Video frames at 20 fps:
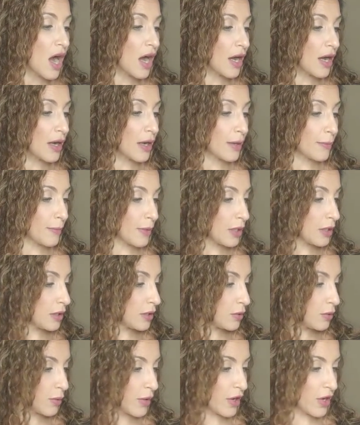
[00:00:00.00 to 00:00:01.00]
Um,
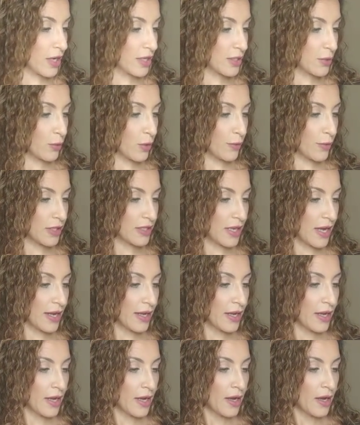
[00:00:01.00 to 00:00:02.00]
where was where was
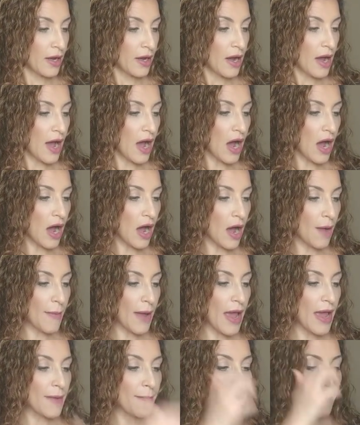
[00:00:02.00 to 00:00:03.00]
I?
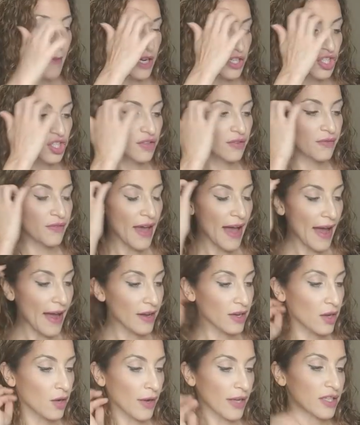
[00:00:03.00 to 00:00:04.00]
Um, and much of
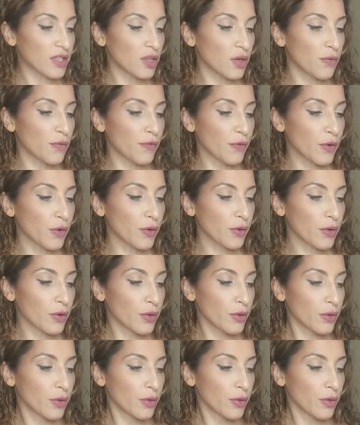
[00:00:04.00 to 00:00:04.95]
that, okay, so for